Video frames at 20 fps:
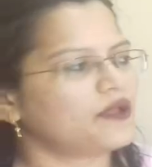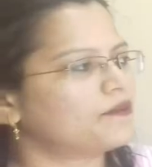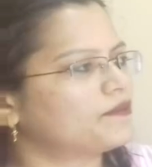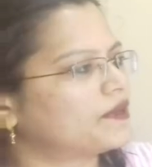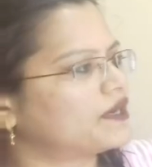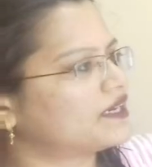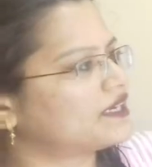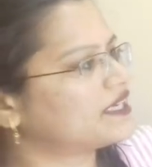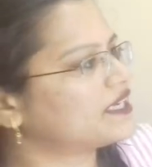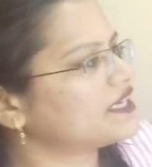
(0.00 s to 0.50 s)

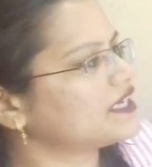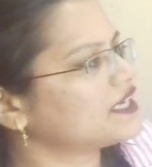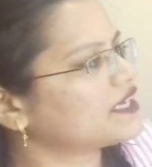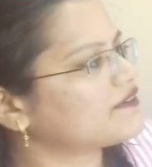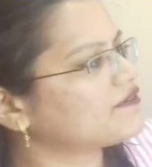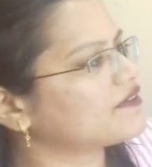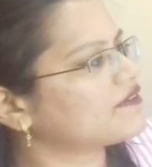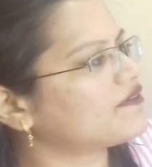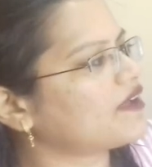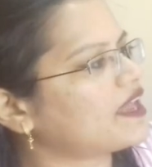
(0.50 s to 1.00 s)
But D
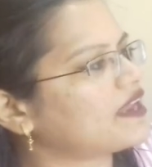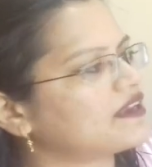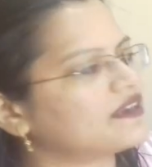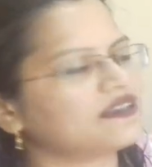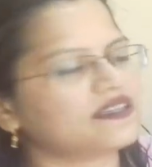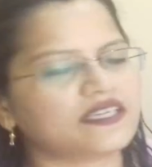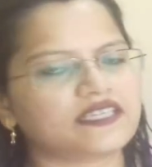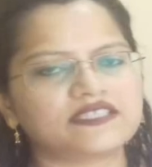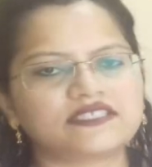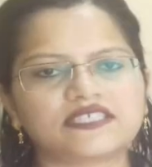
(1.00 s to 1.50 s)

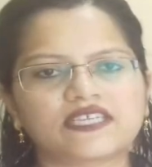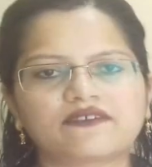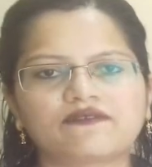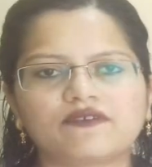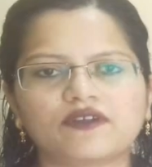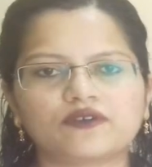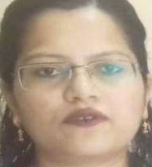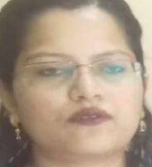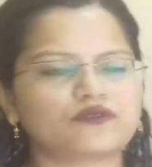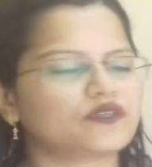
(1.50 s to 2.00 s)
equivalent is
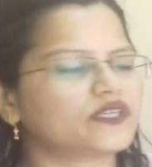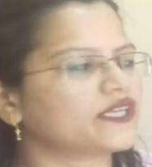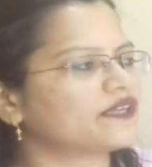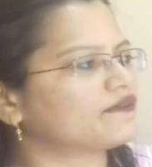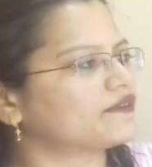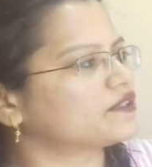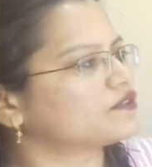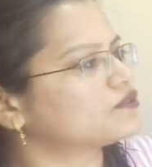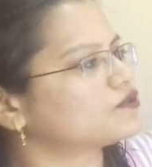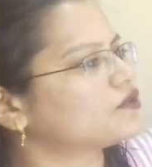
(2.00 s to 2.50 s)
equal to
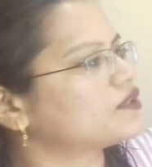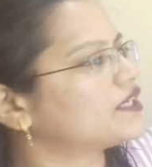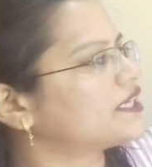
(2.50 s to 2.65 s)
D1. So